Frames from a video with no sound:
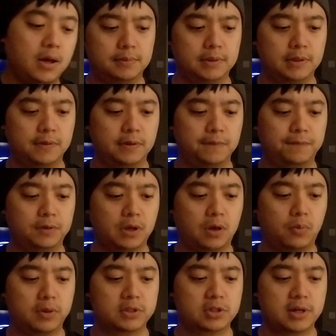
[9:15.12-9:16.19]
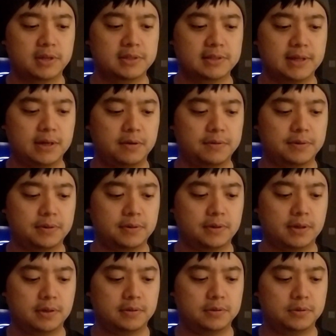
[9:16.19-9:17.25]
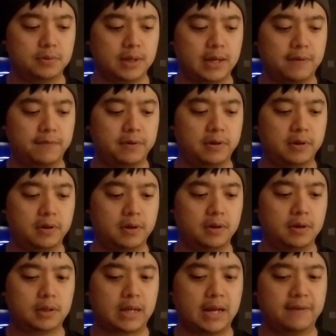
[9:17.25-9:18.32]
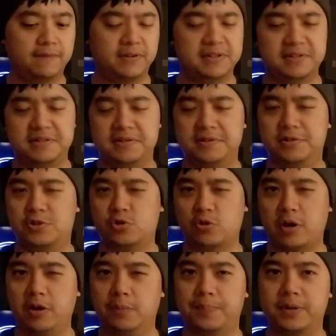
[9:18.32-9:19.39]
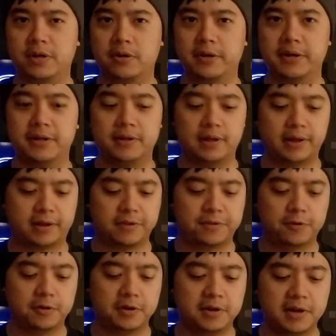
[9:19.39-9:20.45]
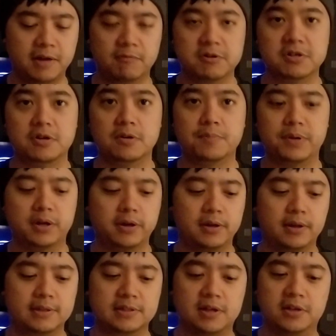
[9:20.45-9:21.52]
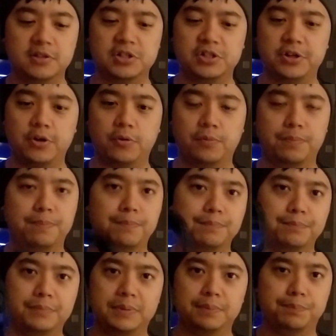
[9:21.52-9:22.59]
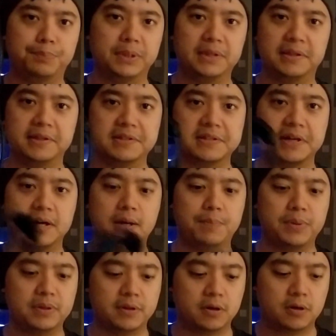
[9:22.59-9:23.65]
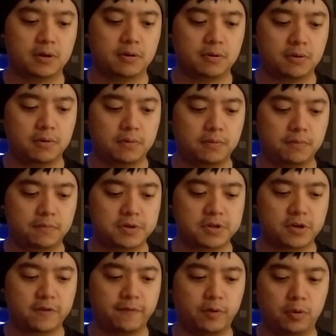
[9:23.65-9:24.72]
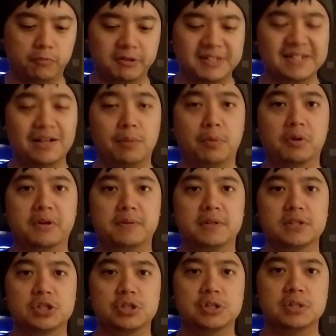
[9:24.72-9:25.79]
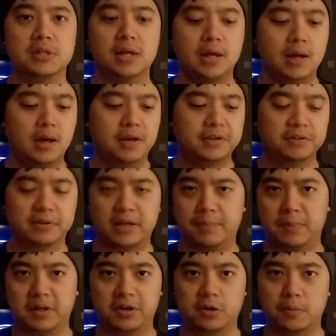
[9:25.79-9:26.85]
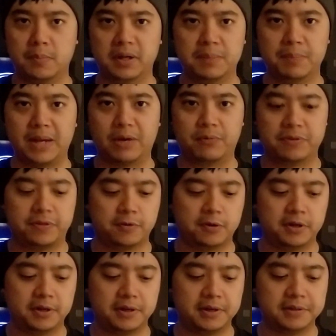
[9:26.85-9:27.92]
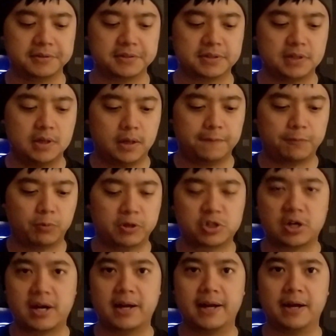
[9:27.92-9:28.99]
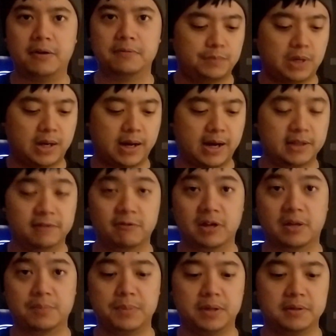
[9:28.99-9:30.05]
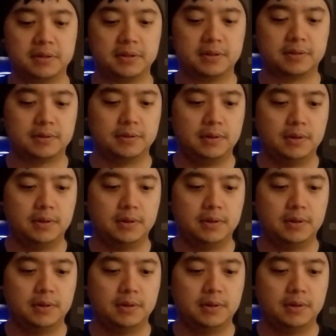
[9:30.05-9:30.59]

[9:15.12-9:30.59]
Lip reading: If y'all want to try these out, they do have a kind of a trial period, like a 30-day return period, as long as you don't beat these up in their returnable, resellable condition, you'll get your money back in 30 days. If you want to try it out, I highly recommend it.